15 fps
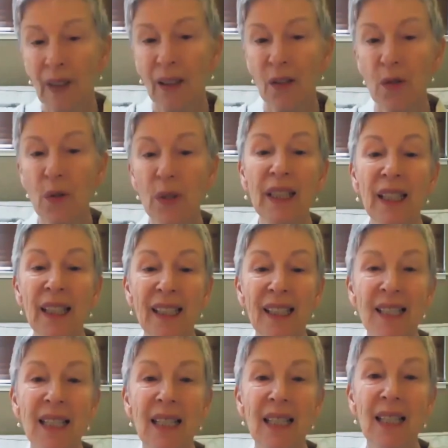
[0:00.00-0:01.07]
Drinking
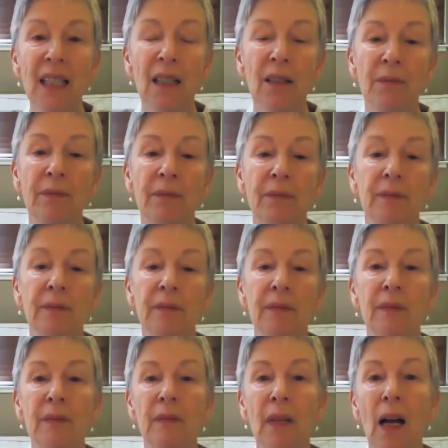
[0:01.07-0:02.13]
tea,
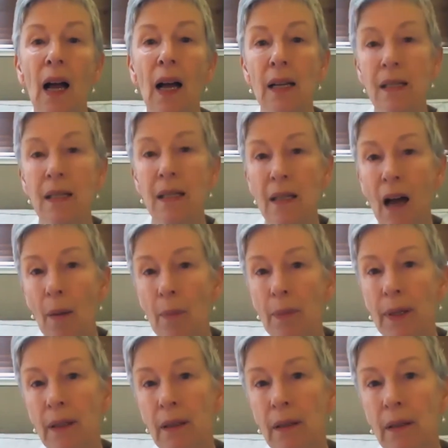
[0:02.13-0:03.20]
I stop
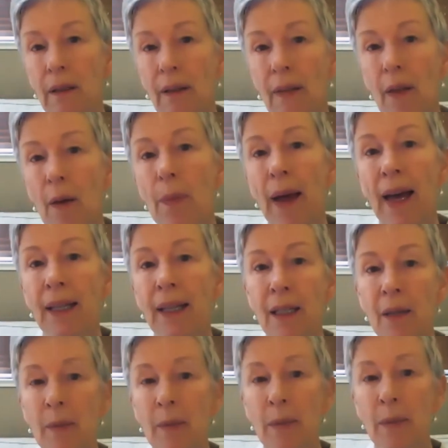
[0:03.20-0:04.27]
the
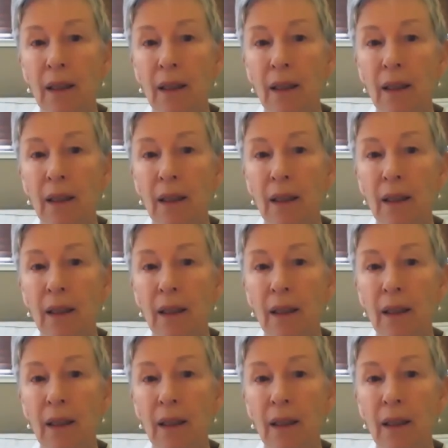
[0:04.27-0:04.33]
pandemic.